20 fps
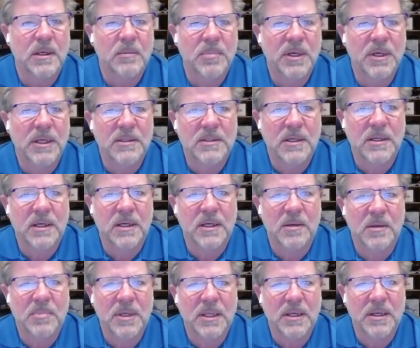But
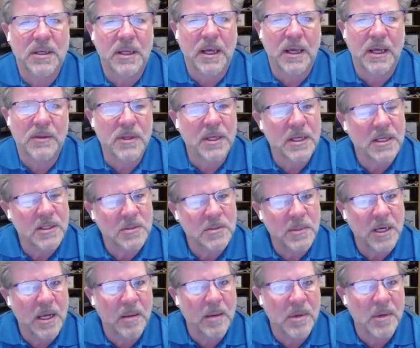I think it's
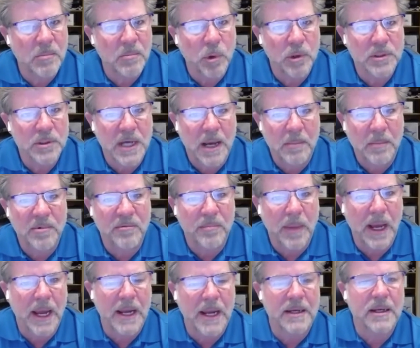becoming more top of
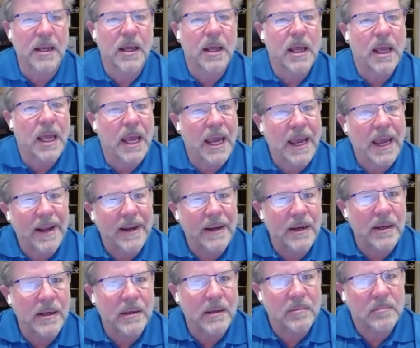mind.
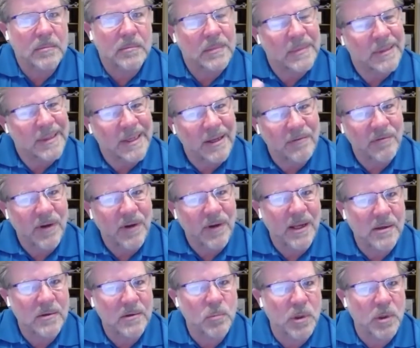And if
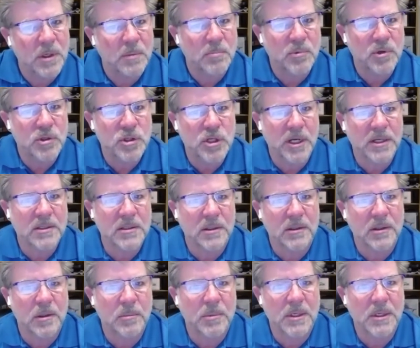I were to project a
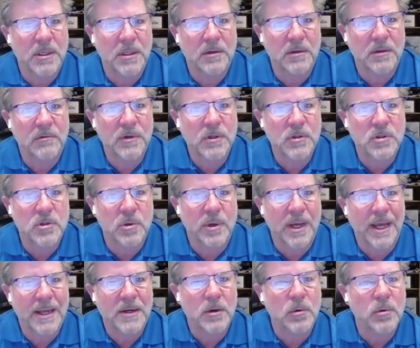little bit into the future,
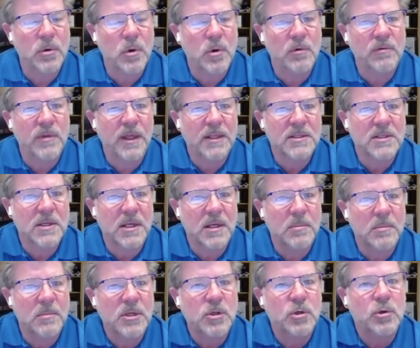I don't know if that's going to
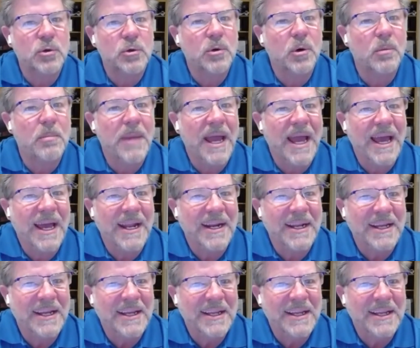be good or bad,